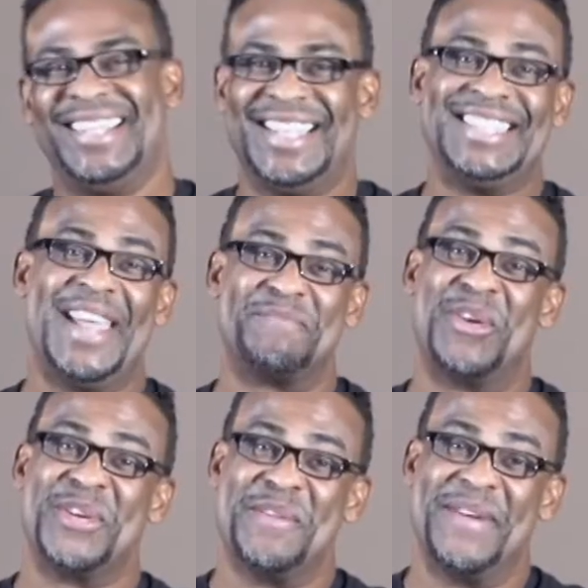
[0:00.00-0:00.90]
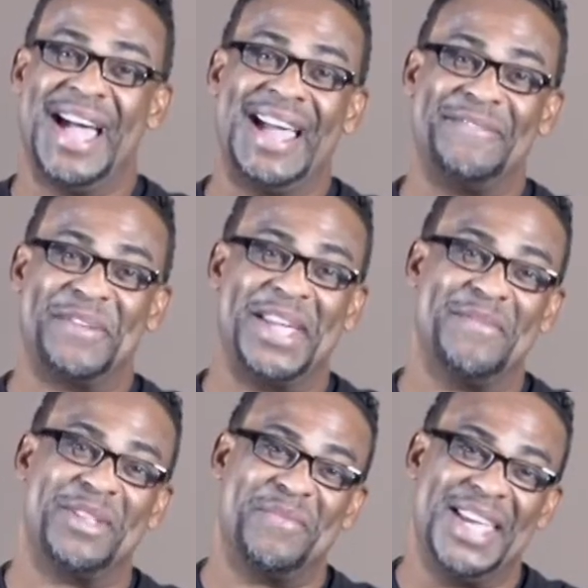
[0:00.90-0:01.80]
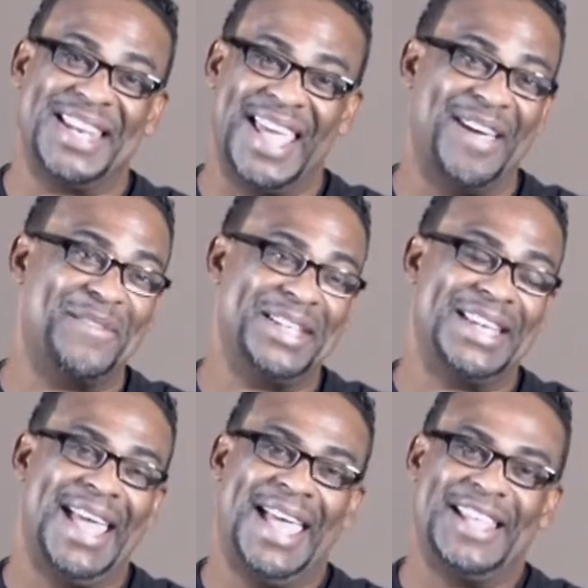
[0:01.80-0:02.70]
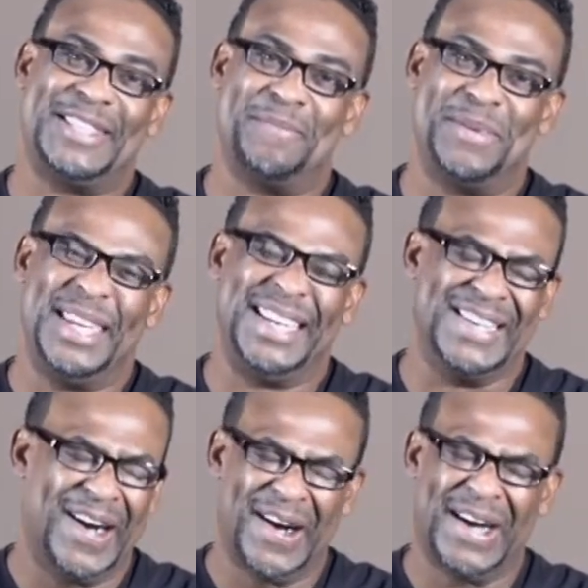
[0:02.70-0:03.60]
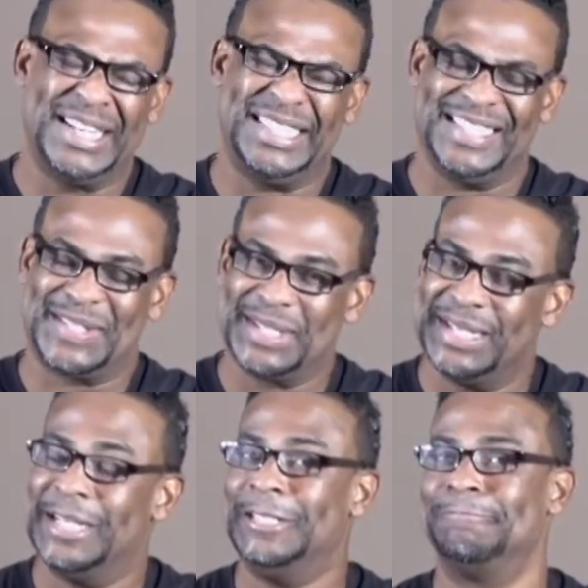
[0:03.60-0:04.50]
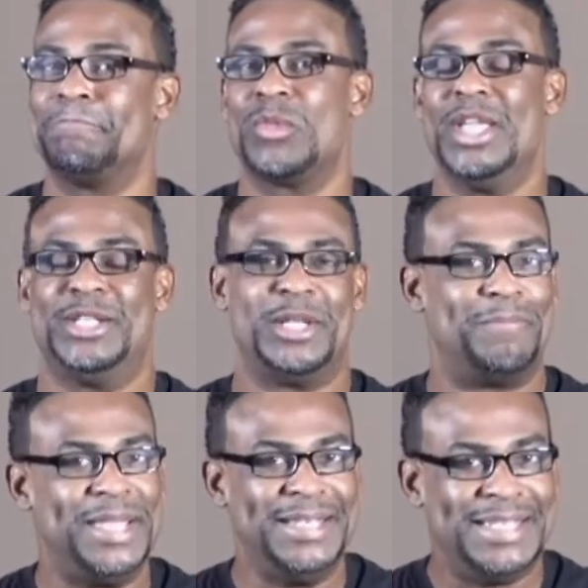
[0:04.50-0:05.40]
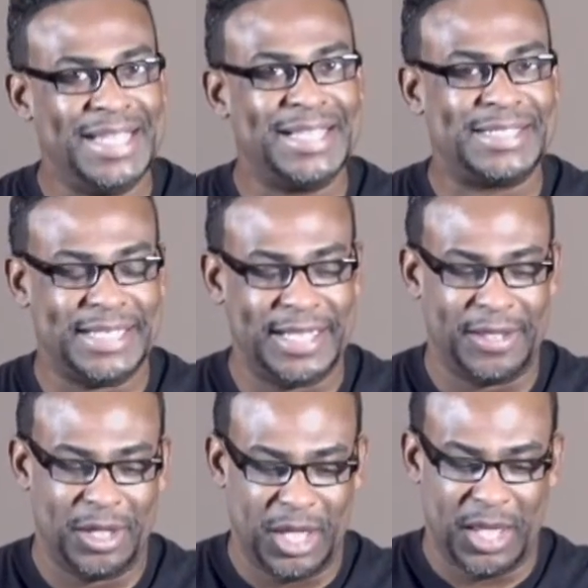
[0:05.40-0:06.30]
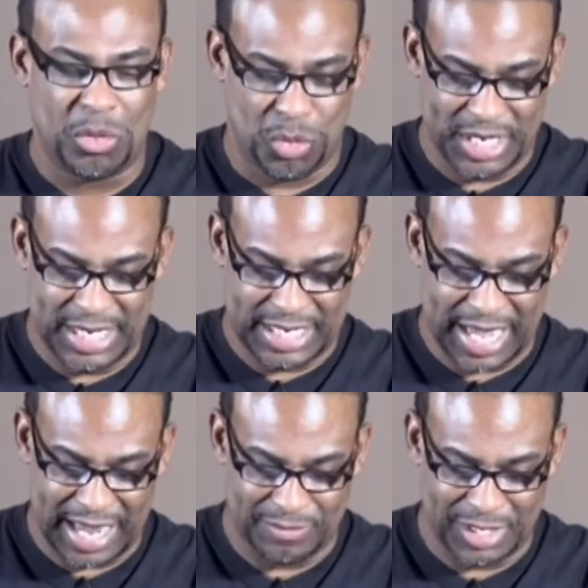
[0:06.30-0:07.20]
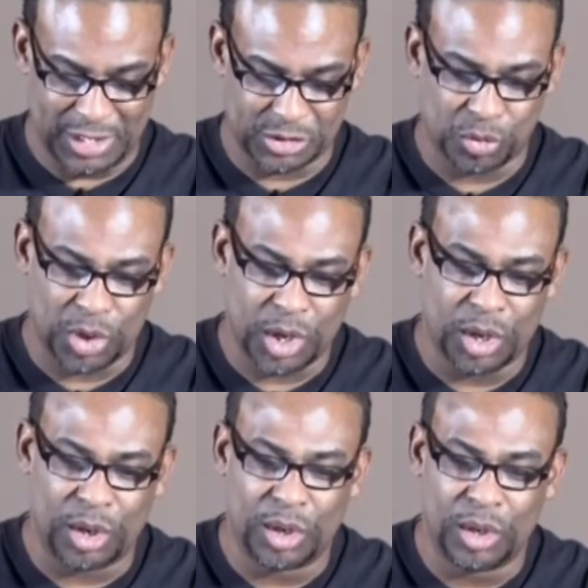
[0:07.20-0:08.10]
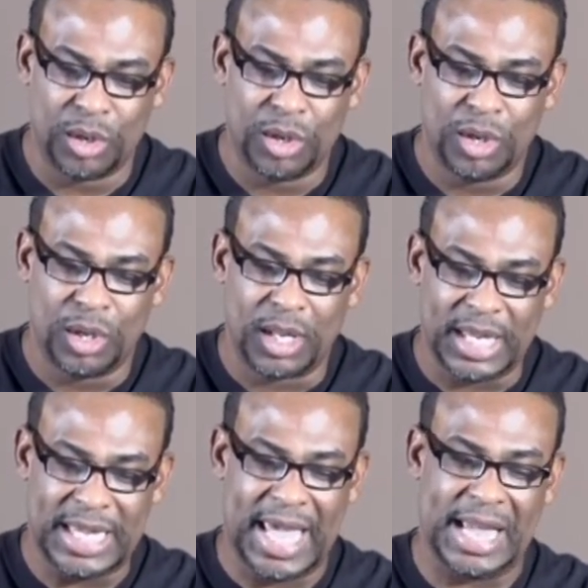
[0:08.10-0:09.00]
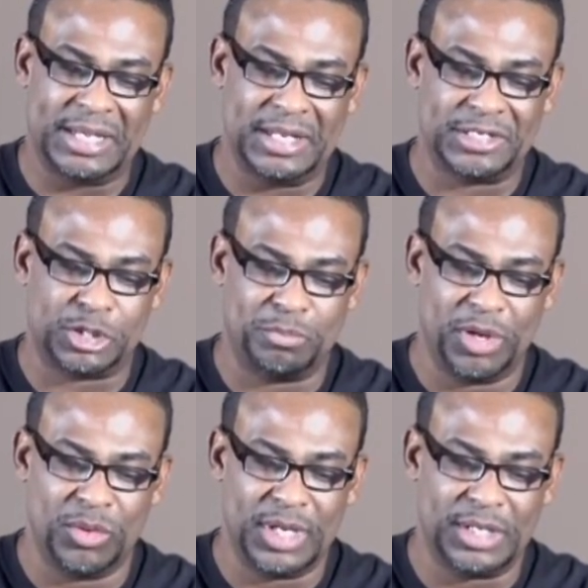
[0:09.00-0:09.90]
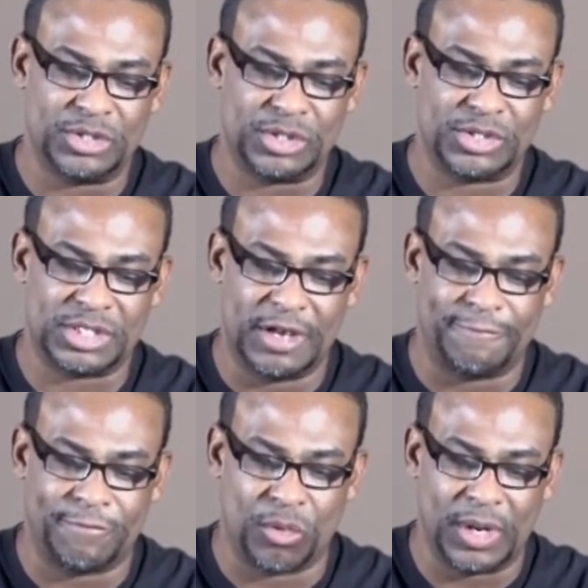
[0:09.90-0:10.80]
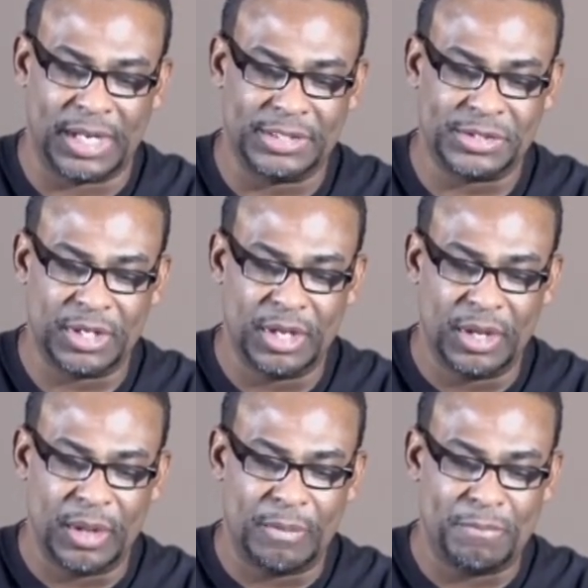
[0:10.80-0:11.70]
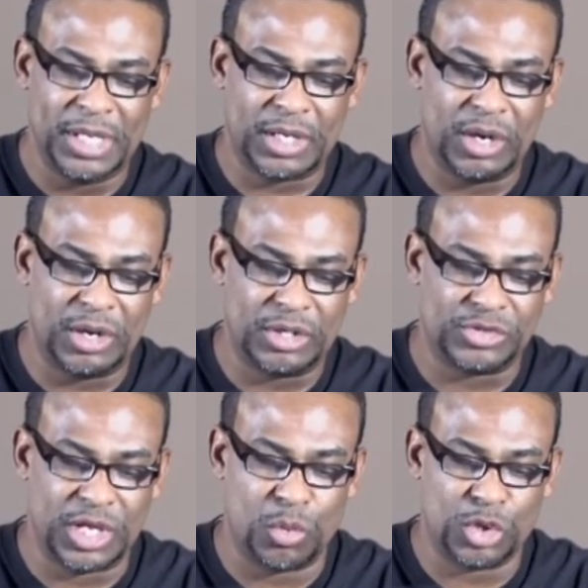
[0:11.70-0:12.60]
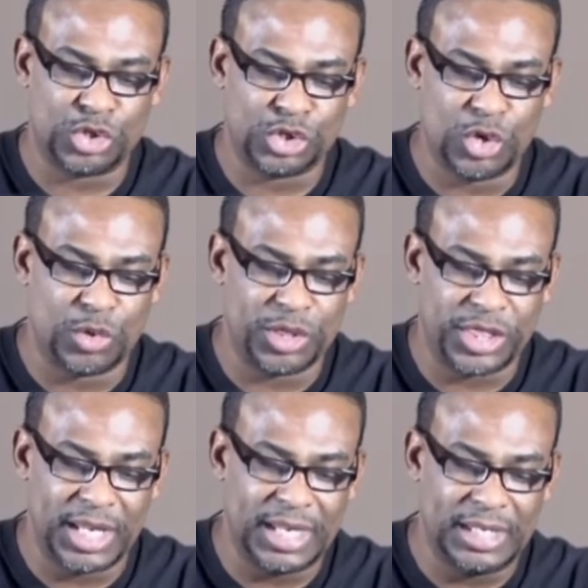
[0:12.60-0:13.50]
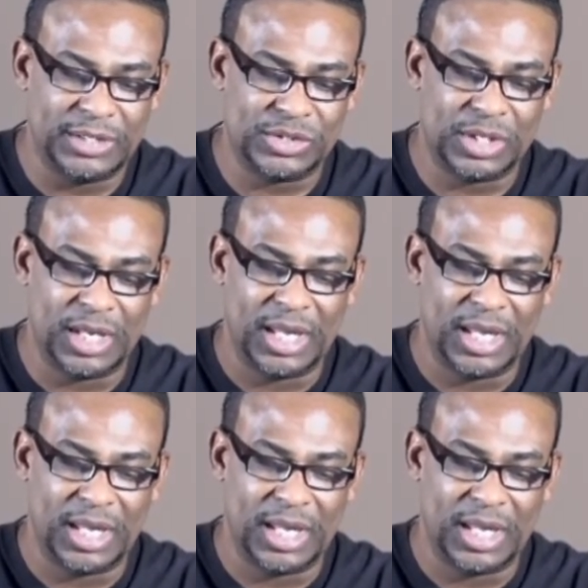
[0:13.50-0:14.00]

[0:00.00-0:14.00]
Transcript: Doesn't that blow your mind? For him to be in heaven, to be God, the Son, to be deity. When he came in this world, he had to experience sufferings because there were certain things